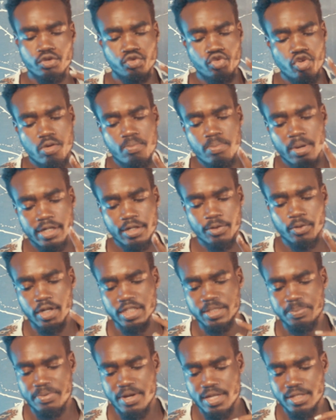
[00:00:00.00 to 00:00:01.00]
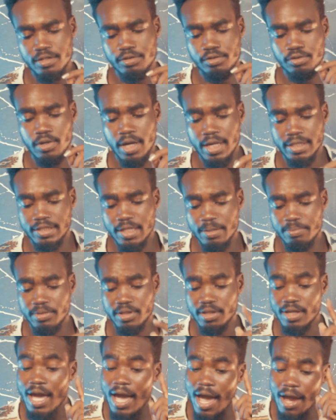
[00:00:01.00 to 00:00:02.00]
Nobody was present to answer
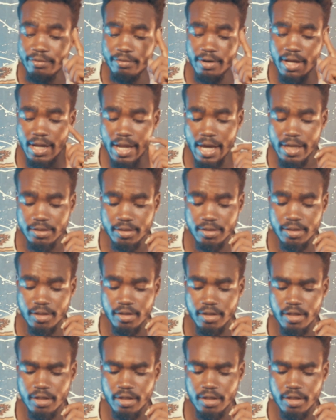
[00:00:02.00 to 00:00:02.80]
me, I realized.